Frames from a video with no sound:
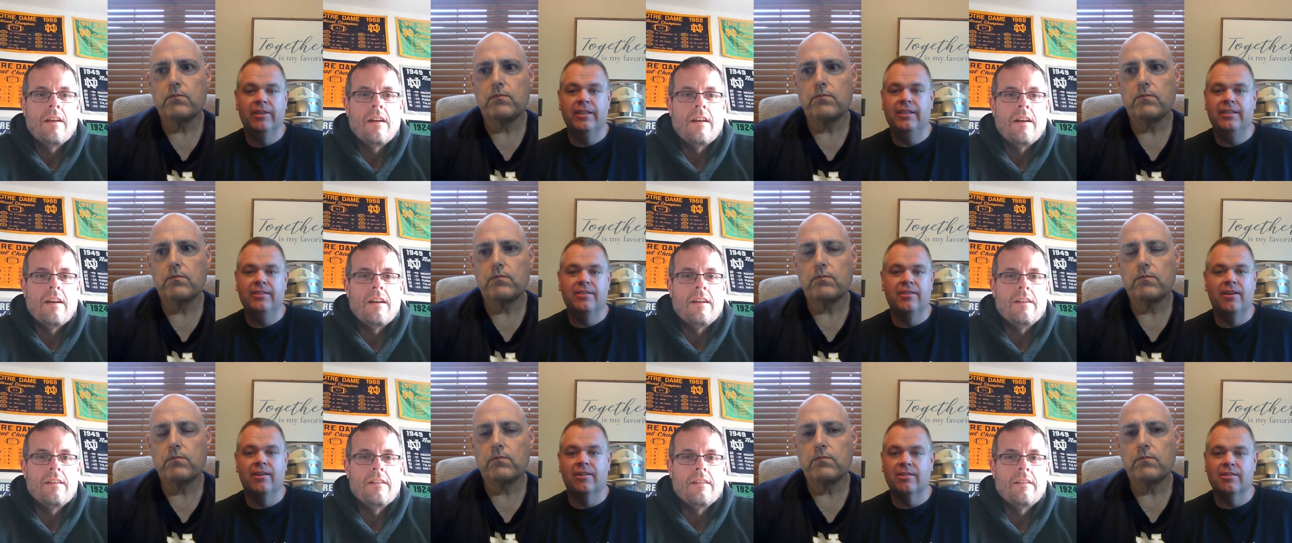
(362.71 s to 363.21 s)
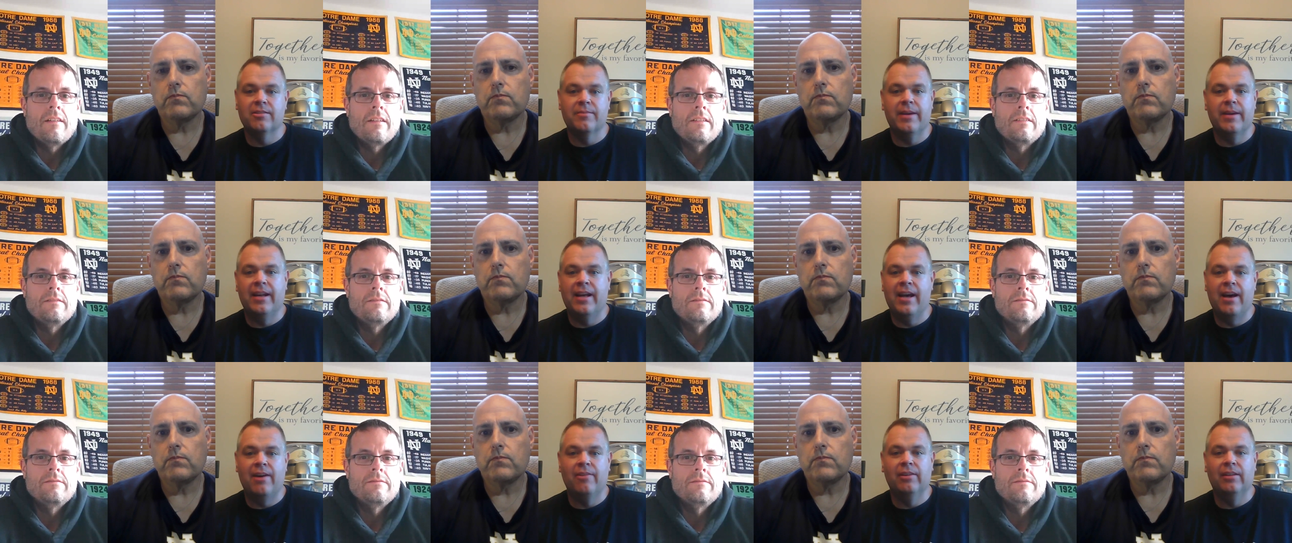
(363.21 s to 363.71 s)
Speaker 1: read these articles
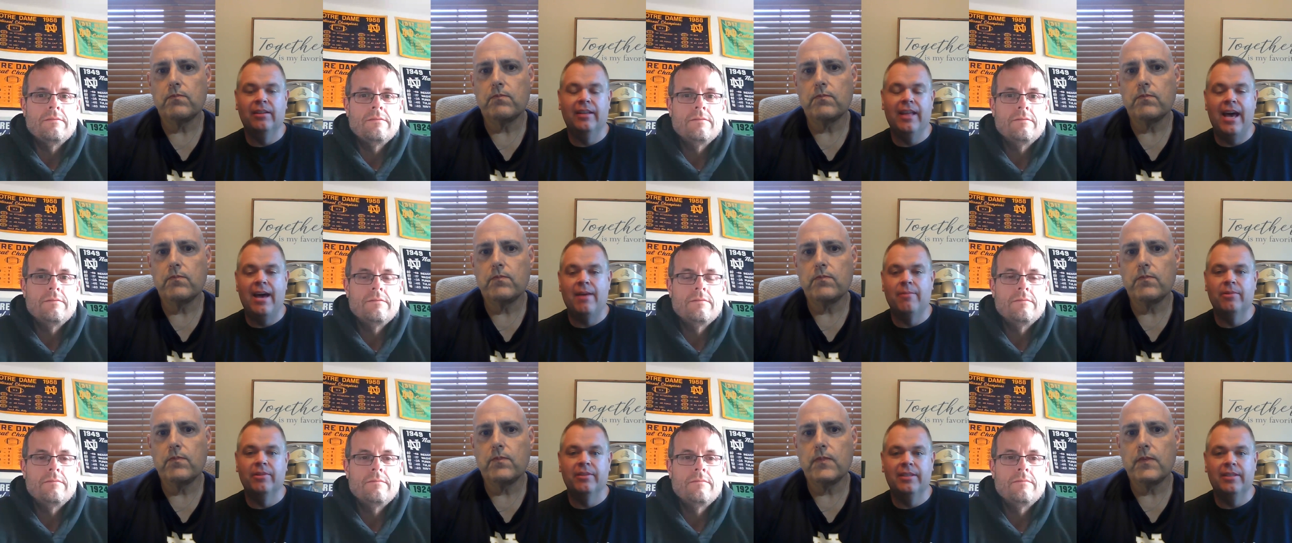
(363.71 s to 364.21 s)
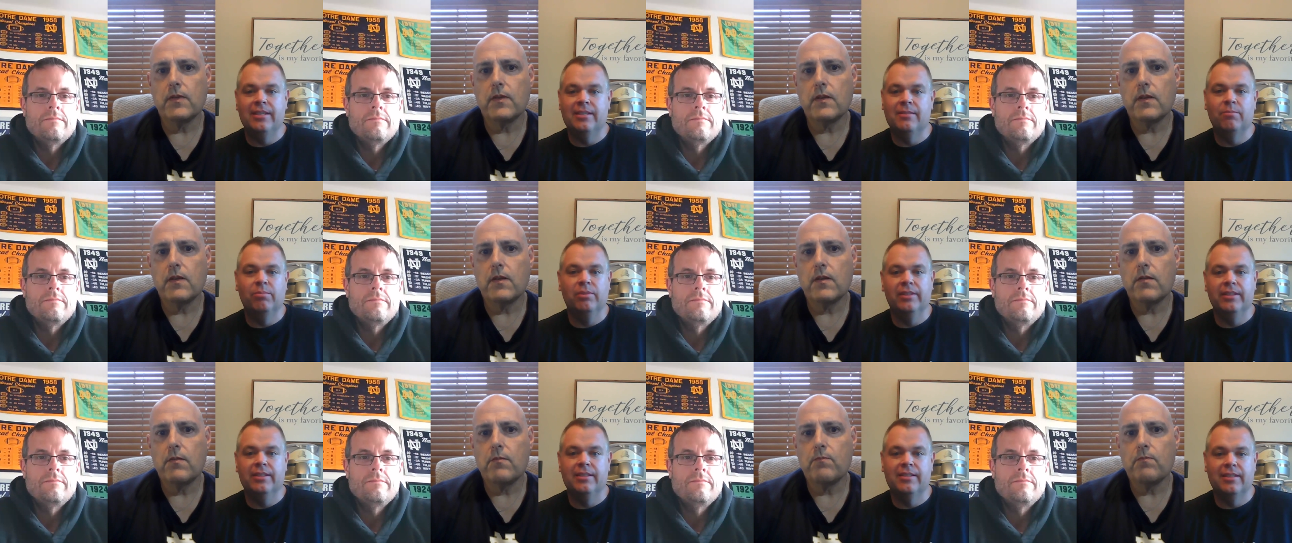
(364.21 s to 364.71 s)
about how elaborate
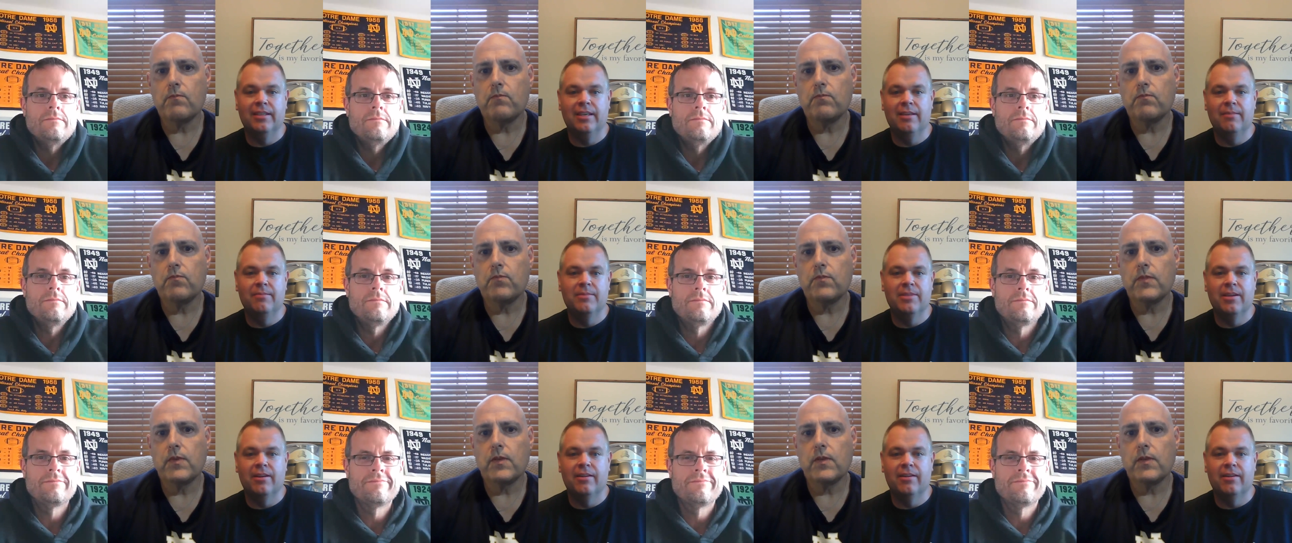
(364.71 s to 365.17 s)
these blitz schemes